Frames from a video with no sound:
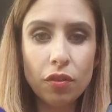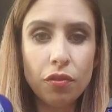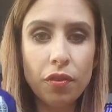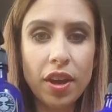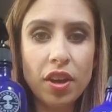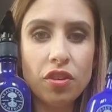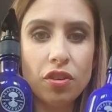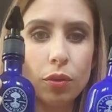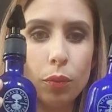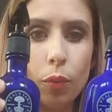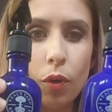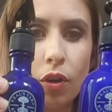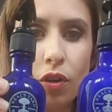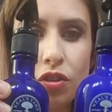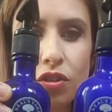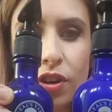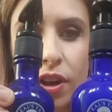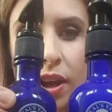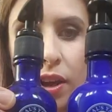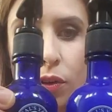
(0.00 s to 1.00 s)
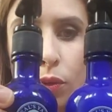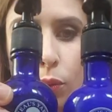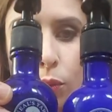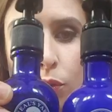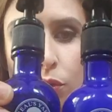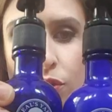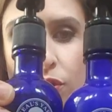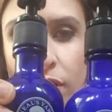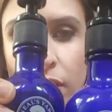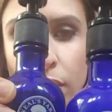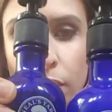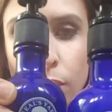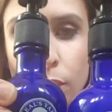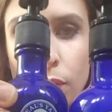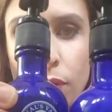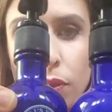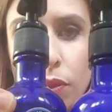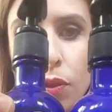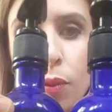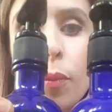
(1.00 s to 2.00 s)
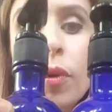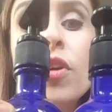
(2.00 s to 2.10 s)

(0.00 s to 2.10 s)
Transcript: facial wash, and also the